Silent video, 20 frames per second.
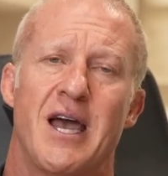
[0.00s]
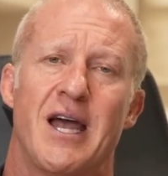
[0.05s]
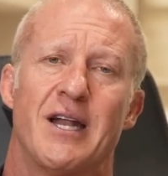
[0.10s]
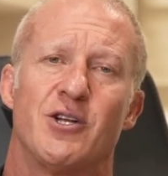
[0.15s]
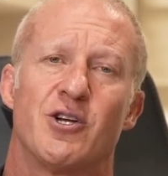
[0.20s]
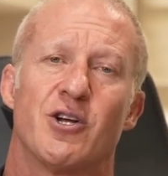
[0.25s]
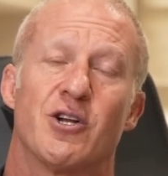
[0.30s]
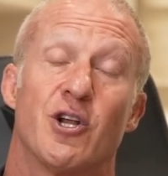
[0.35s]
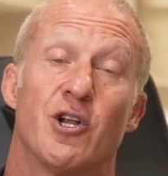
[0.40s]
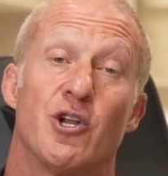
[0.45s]

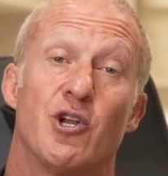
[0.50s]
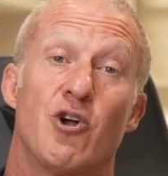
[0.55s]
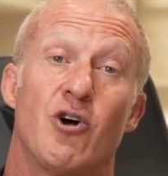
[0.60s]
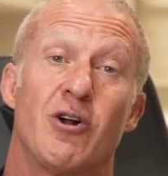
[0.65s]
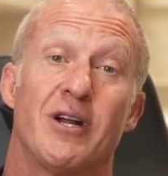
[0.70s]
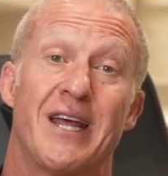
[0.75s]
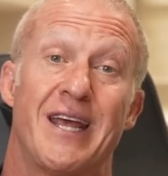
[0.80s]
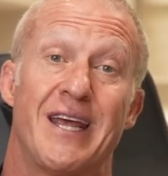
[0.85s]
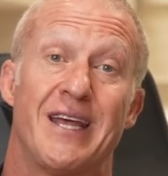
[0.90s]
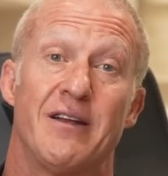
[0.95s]
and you're going to
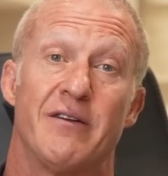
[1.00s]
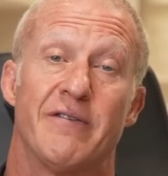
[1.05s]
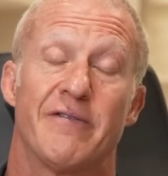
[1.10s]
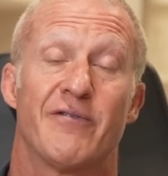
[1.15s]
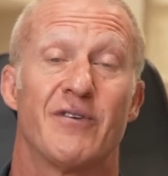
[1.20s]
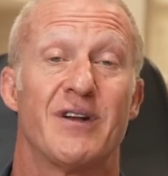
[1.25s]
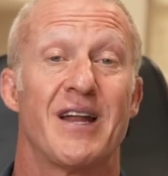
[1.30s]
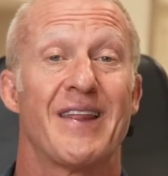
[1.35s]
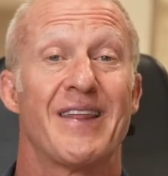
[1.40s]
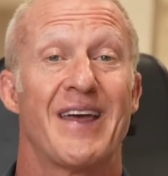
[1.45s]
not eat
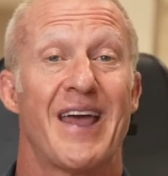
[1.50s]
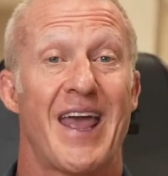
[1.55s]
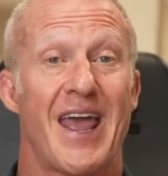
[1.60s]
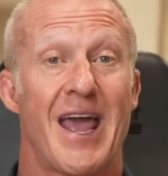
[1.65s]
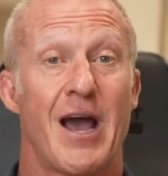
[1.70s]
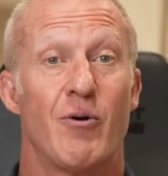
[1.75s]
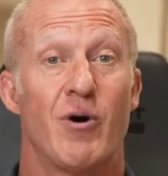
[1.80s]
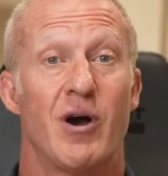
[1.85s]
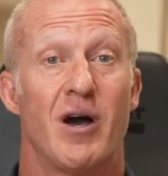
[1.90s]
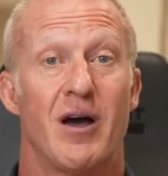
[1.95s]
for another
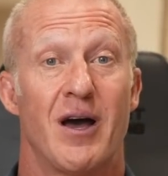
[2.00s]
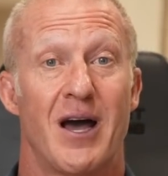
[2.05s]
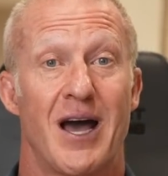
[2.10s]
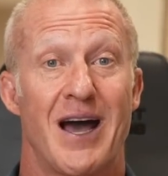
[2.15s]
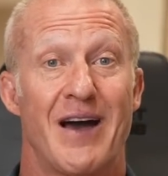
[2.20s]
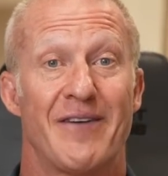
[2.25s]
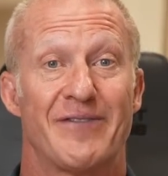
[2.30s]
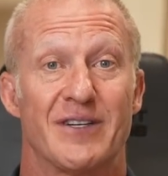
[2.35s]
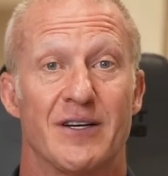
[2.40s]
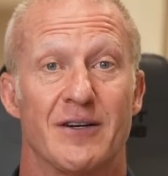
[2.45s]
hour
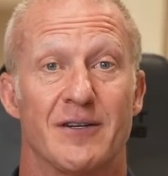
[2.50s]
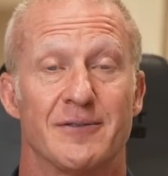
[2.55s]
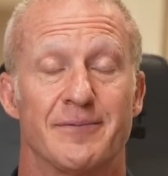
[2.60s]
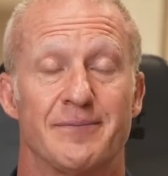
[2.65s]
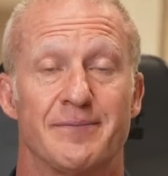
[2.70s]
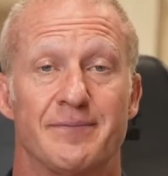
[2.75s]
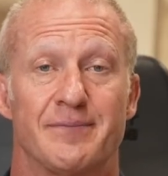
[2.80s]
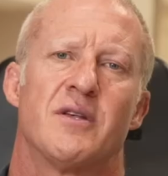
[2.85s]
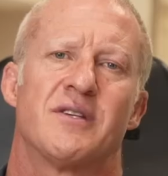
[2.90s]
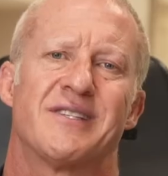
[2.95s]
after.
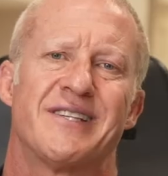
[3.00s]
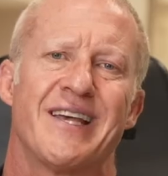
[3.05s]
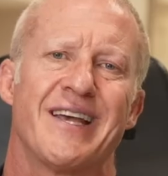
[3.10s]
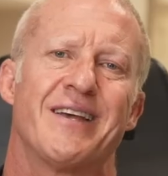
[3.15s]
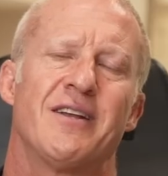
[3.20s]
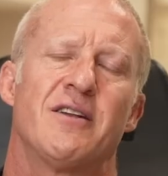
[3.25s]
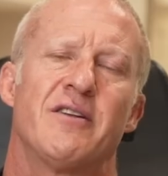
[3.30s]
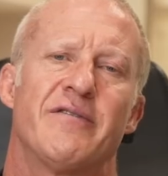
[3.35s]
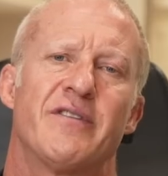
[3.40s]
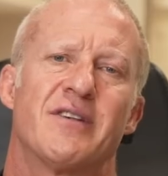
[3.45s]
The
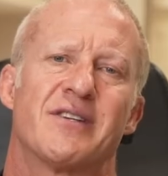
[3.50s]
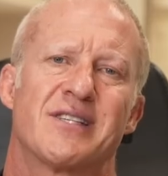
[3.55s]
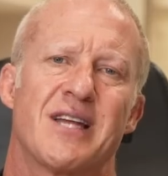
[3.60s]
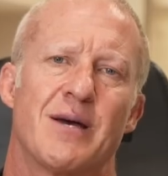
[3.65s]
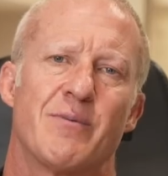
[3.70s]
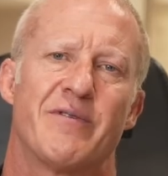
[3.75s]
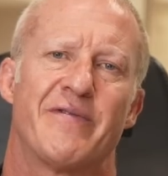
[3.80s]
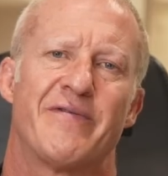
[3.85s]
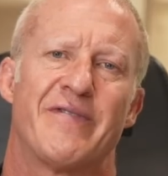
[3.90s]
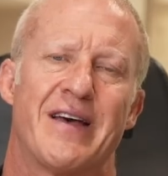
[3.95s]
second of the
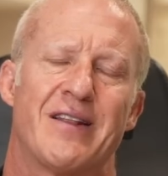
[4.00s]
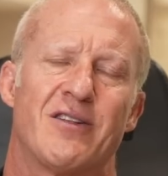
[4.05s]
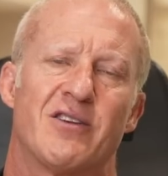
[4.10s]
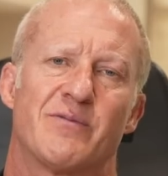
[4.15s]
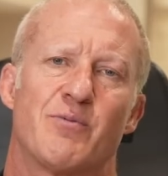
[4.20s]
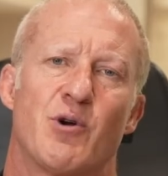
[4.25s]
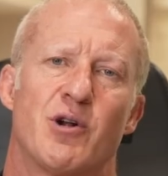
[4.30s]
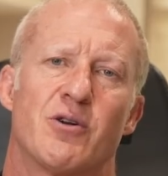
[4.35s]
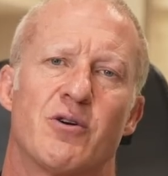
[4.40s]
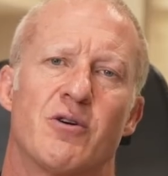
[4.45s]
Stubborn Fat
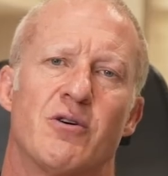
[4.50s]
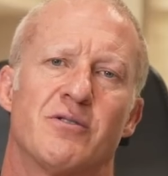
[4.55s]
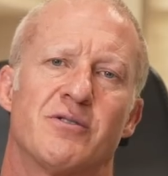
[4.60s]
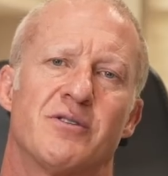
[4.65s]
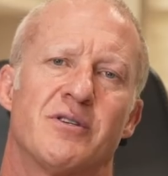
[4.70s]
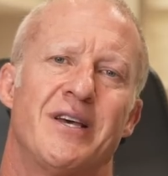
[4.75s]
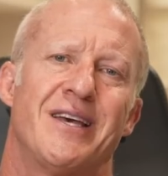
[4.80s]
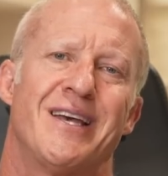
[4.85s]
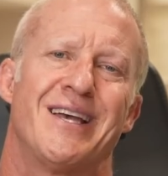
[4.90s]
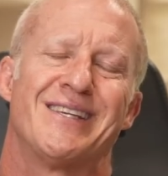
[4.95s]
Loss
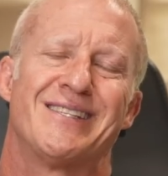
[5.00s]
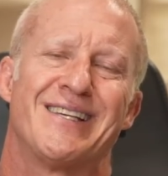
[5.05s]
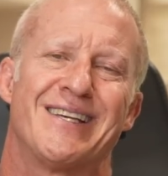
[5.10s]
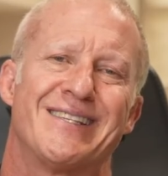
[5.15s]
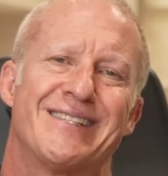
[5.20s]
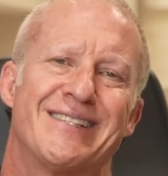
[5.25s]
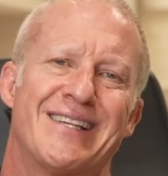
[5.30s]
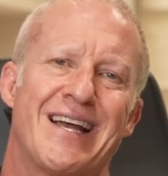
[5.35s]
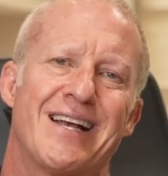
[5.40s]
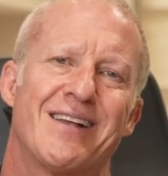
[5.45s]
protocols is
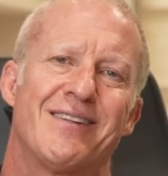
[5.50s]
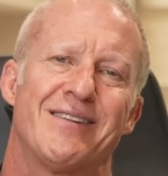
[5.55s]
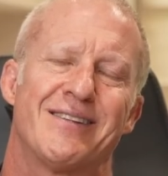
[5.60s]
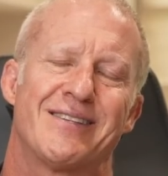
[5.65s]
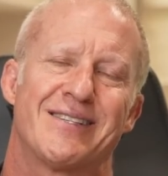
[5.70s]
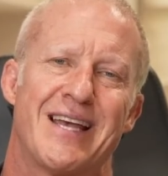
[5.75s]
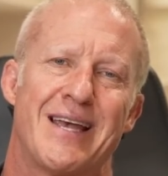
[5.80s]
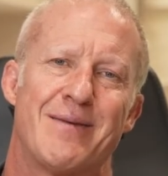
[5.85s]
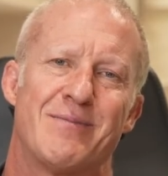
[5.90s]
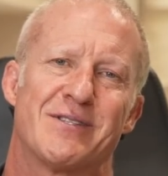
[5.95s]
exactly the
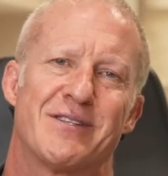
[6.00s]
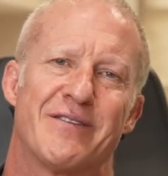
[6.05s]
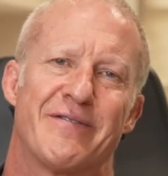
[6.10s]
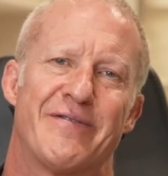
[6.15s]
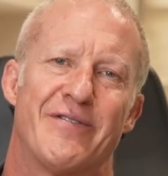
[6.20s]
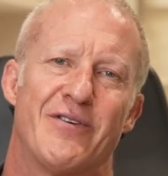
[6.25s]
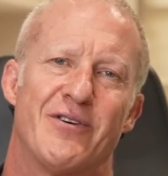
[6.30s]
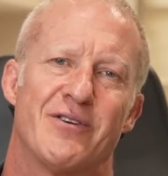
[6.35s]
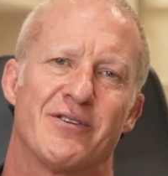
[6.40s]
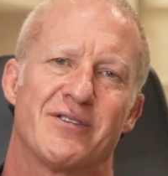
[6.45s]
same as the
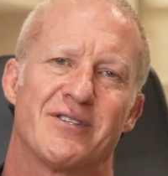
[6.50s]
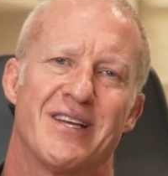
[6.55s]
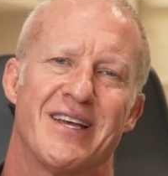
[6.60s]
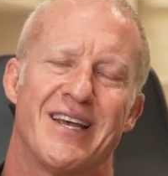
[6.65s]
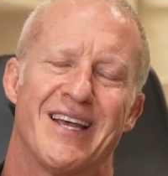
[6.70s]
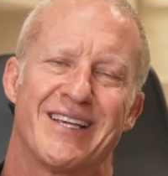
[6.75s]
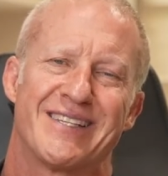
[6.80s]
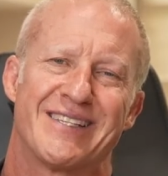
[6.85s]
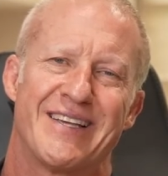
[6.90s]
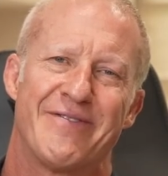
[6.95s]
first,
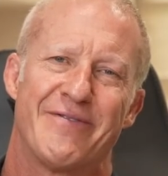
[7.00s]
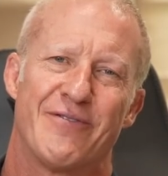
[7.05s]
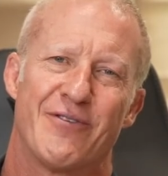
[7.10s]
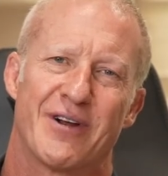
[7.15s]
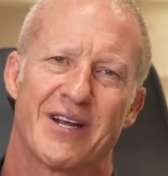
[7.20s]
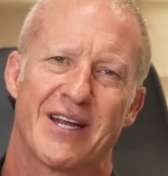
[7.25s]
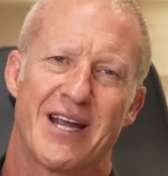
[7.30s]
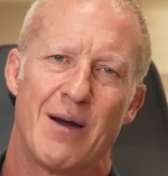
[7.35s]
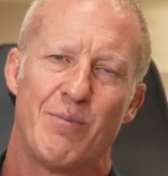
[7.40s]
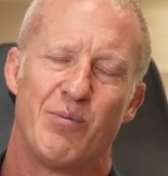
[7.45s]
except for
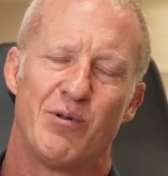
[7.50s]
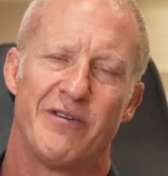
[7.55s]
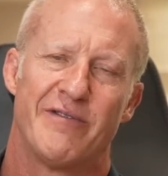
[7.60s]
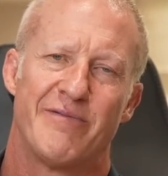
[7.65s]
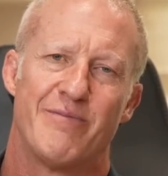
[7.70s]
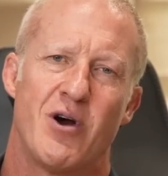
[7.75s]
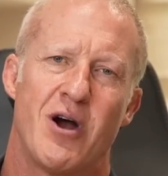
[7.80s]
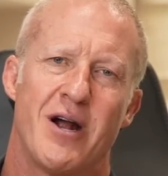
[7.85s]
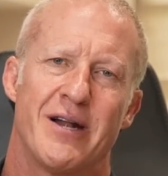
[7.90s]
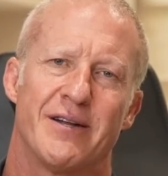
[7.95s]
a couple
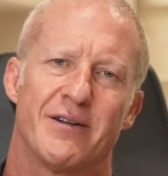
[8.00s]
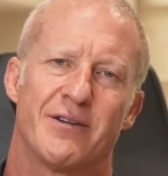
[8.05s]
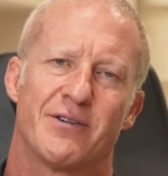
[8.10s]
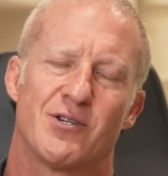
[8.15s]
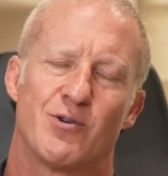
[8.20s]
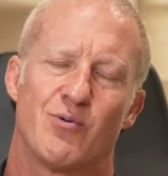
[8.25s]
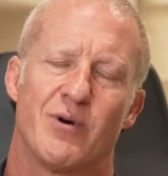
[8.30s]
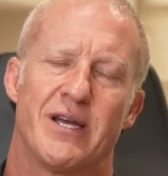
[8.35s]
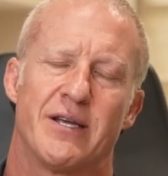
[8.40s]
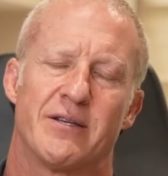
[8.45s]
of minor
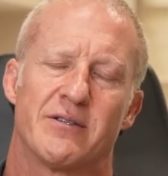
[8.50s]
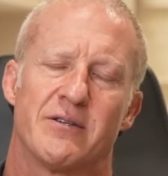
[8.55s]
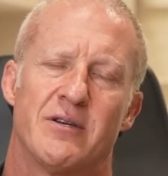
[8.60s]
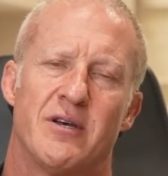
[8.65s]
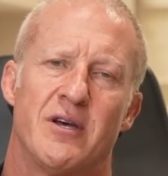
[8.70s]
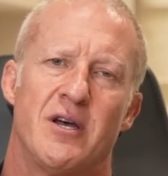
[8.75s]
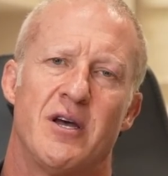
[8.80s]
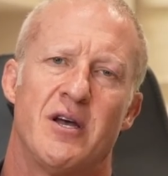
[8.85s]
tweaks.